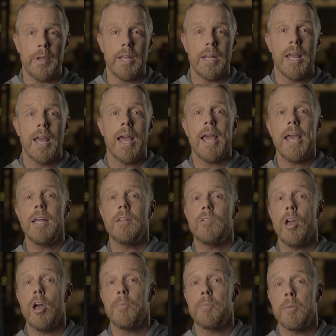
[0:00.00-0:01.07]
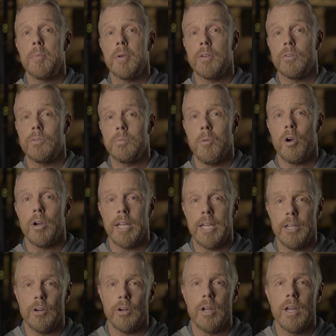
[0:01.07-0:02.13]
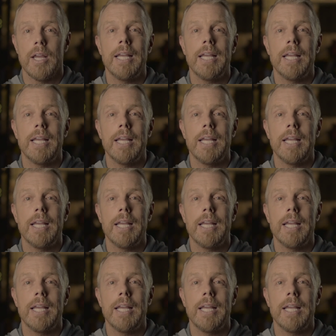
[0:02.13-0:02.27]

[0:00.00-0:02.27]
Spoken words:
eat and to help you be a smart eater.